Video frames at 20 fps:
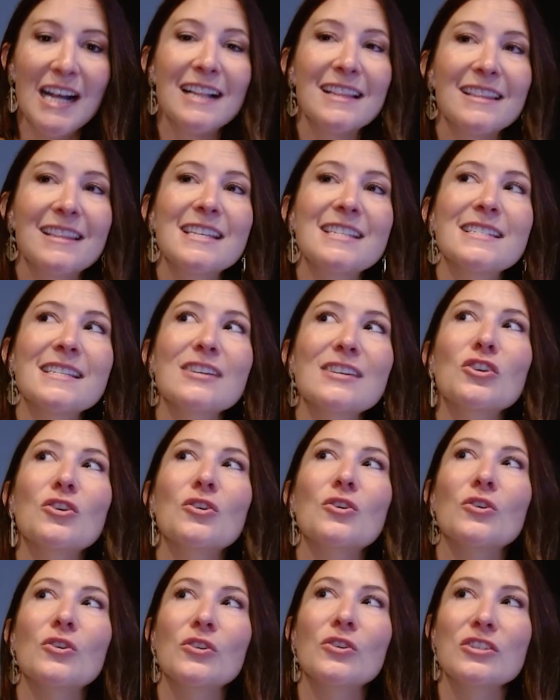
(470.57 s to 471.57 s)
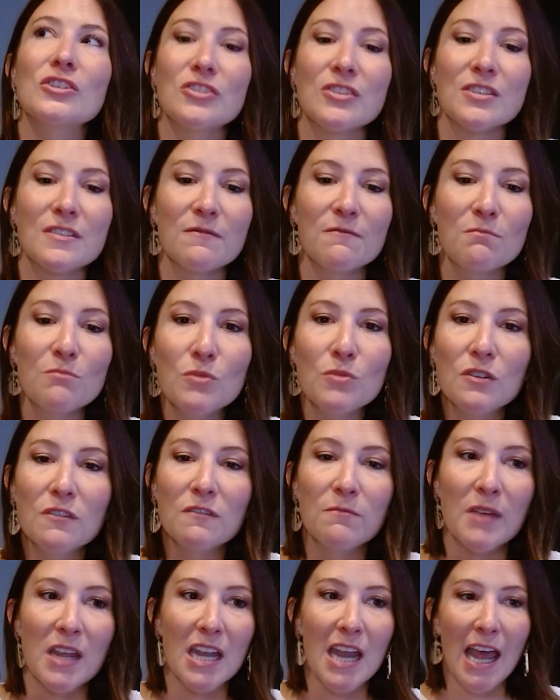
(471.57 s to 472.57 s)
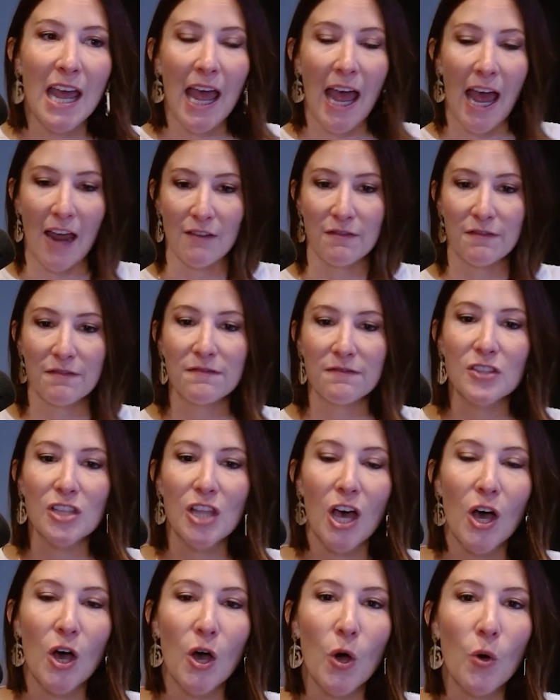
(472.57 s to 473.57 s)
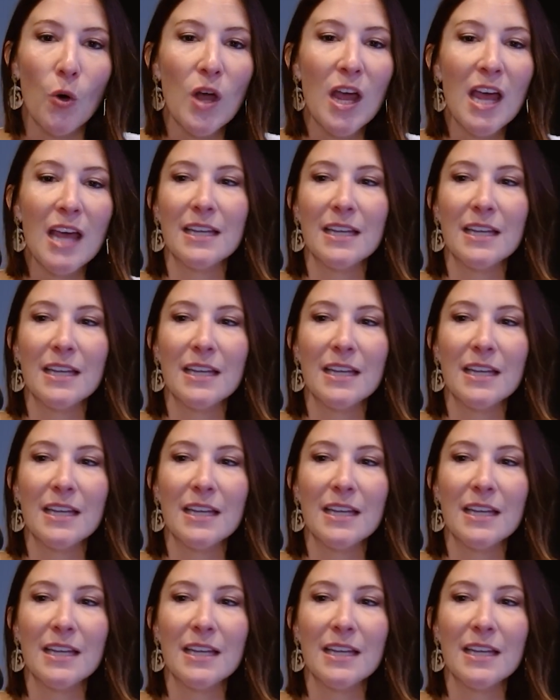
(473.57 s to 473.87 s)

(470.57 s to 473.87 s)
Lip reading: This encourages movement and flow,